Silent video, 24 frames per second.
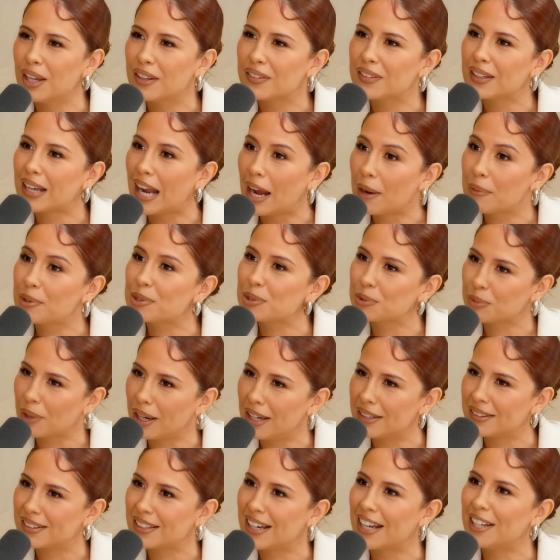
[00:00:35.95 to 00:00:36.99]
that I was
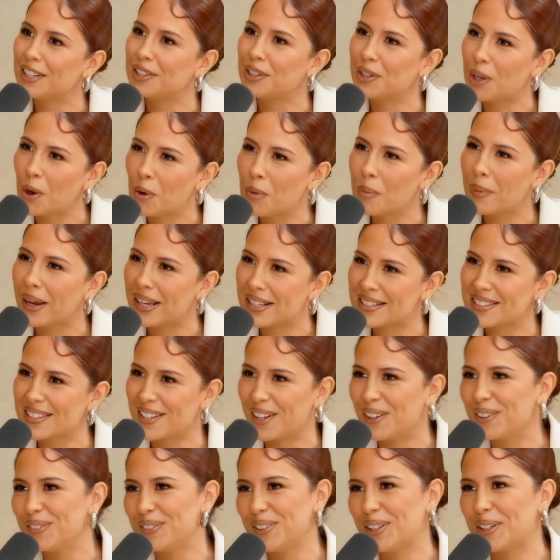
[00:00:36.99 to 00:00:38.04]
right, that I know
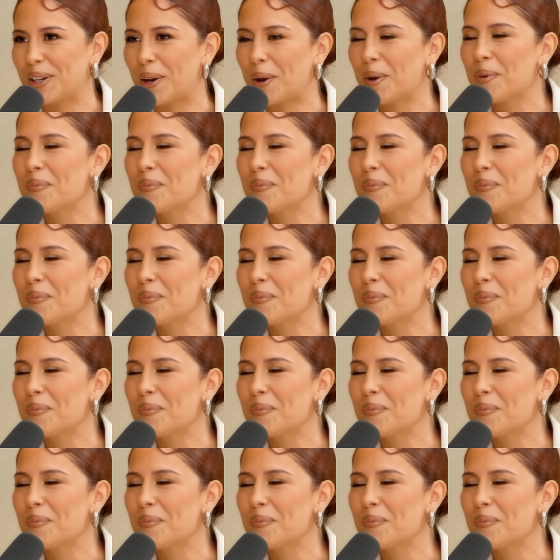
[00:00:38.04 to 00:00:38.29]
myself, you know?